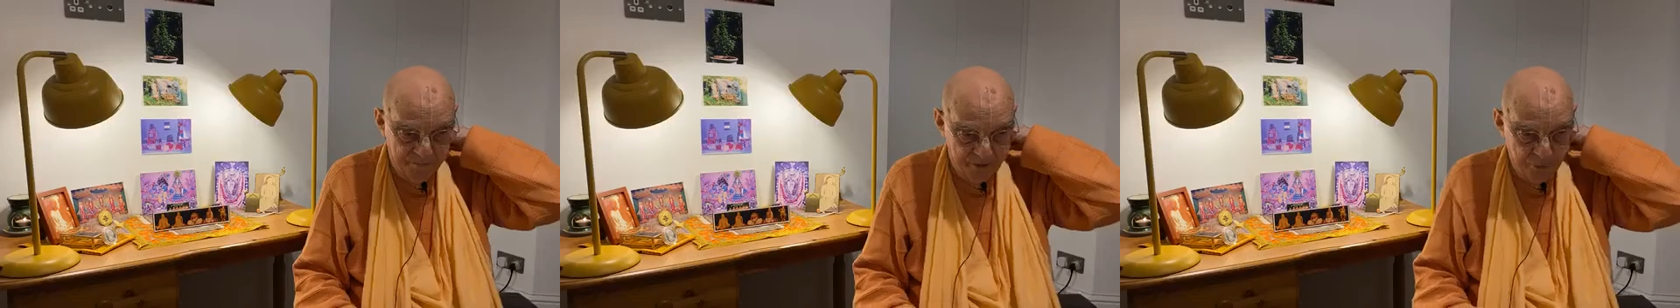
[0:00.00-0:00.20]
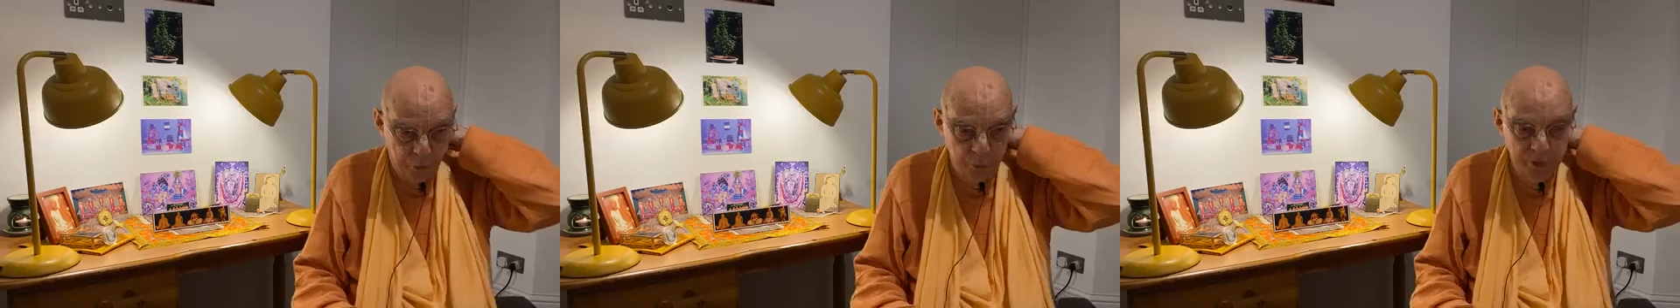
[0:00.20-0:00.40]

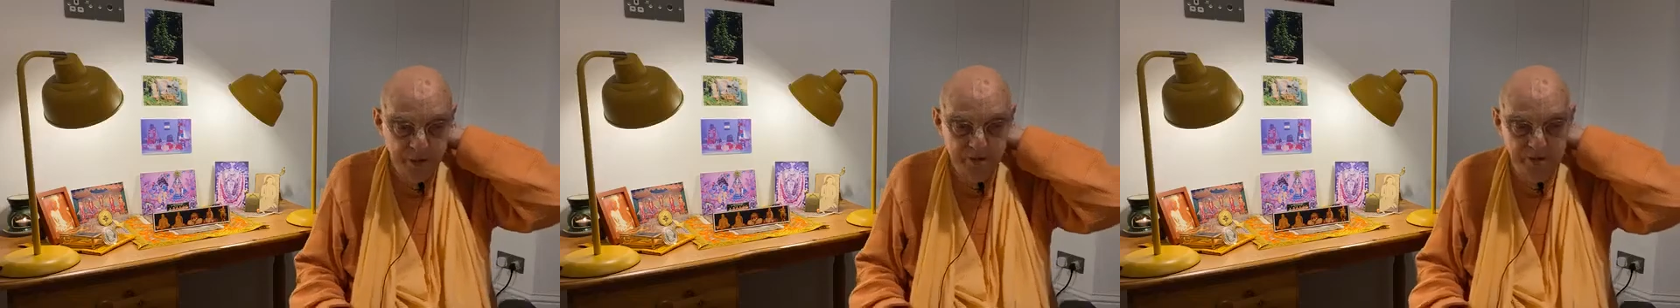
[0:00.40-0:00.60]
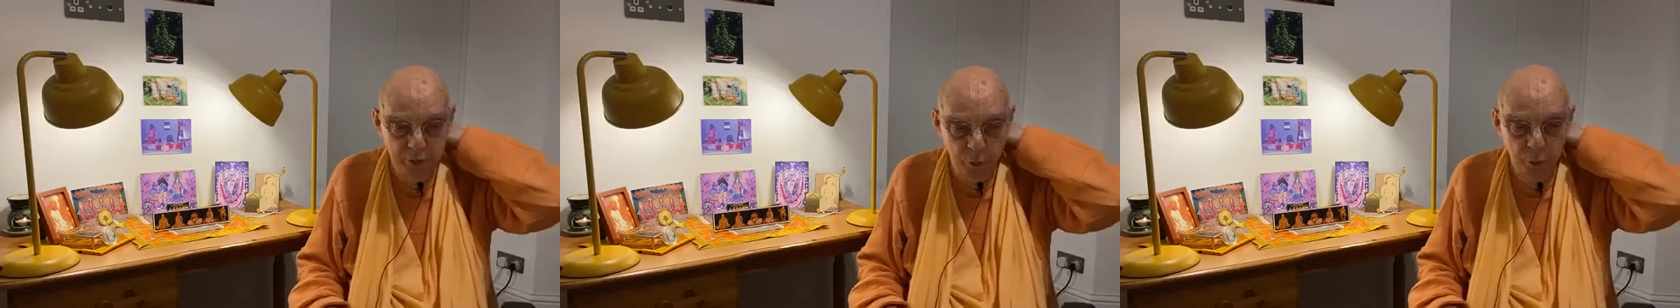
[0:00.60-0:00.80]
only
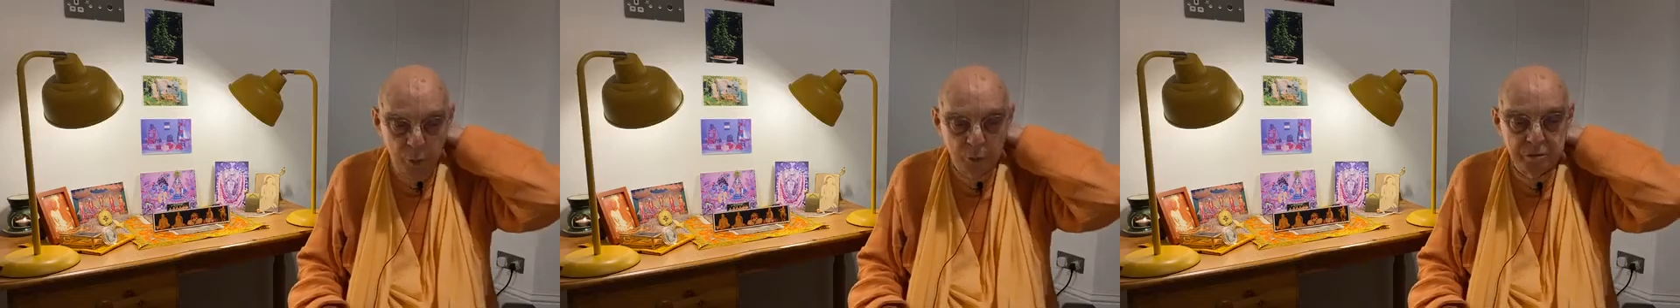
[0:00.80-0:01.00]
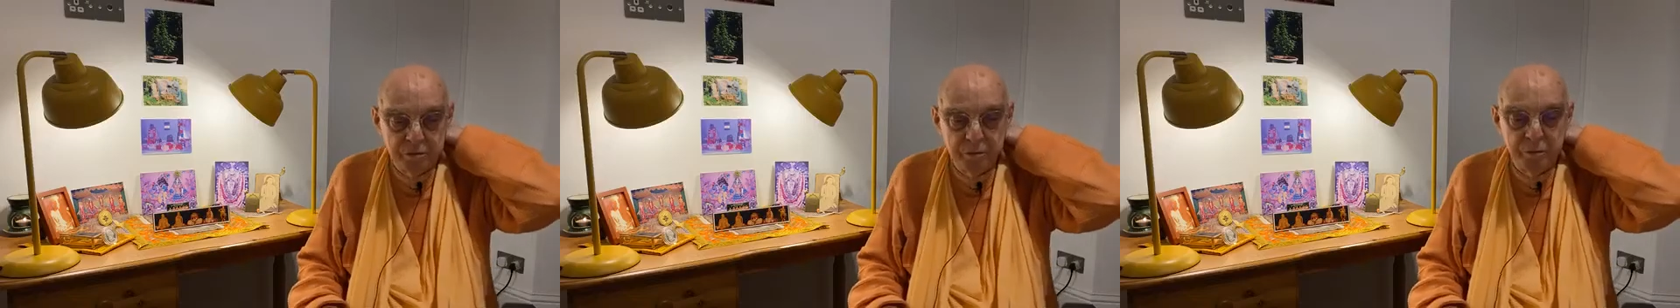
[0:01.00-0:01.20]
the
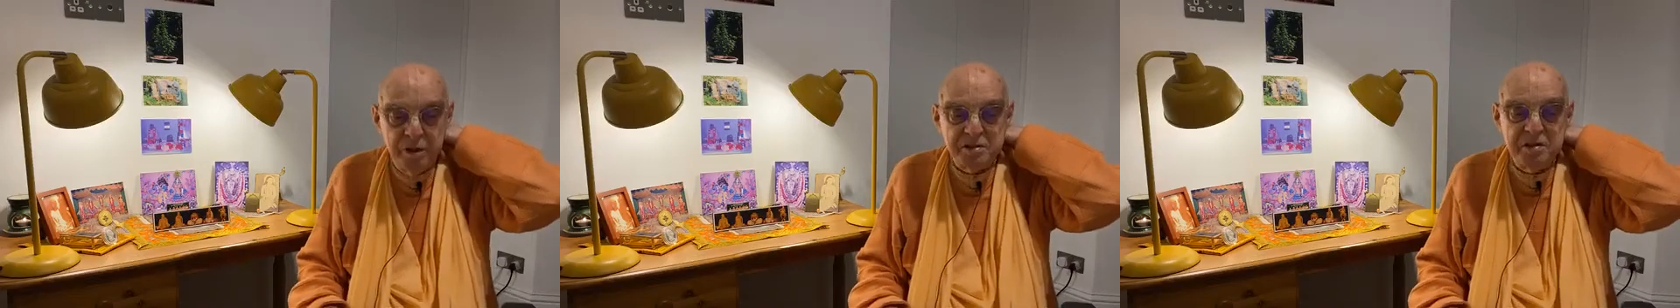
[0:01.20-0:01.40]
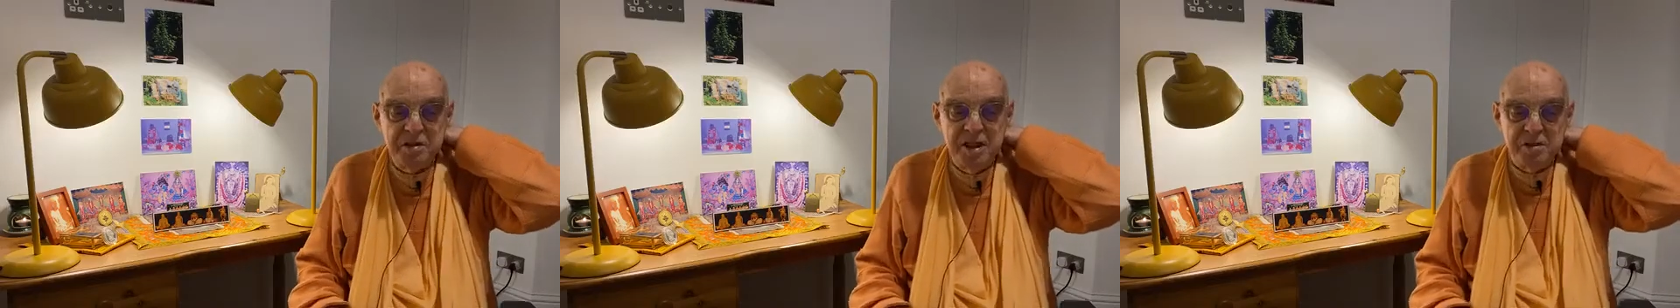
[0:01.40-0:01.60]
old
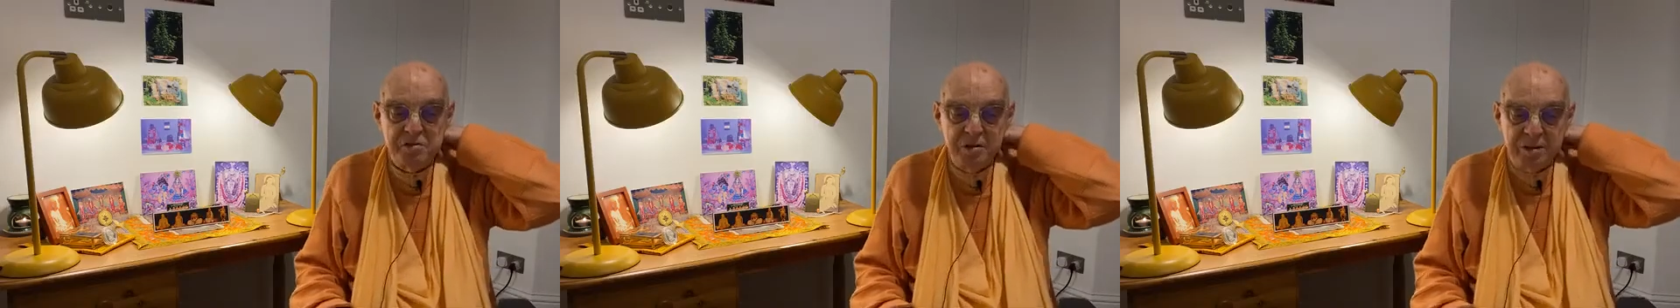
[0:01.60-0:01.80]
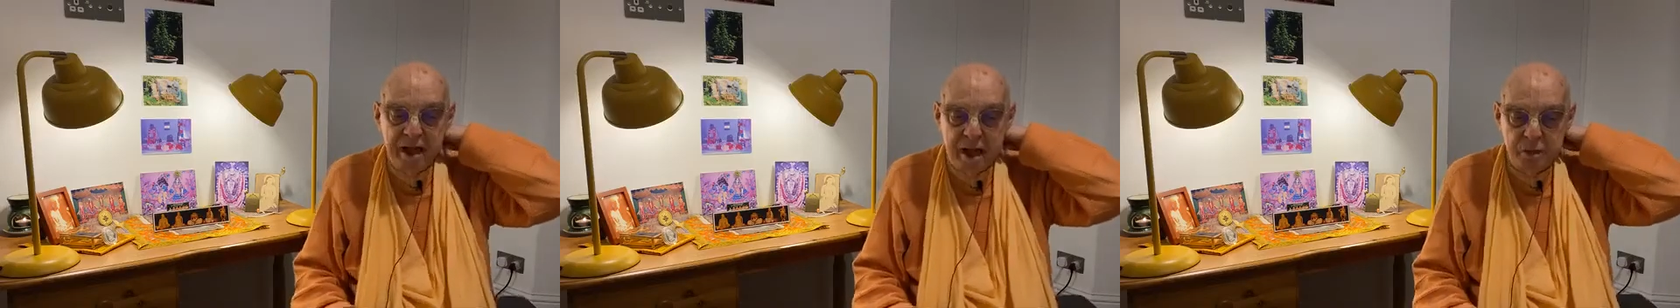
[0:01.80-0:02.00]

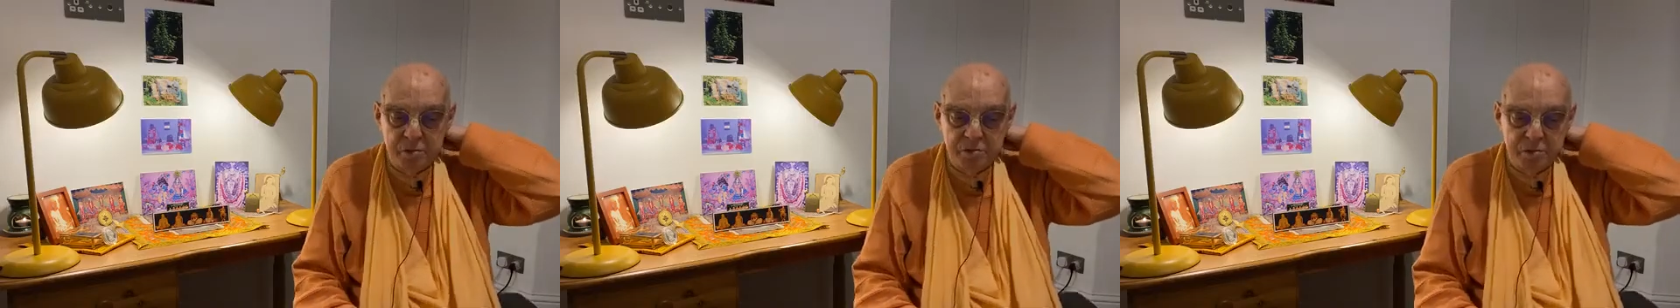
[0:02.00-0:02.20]
residential house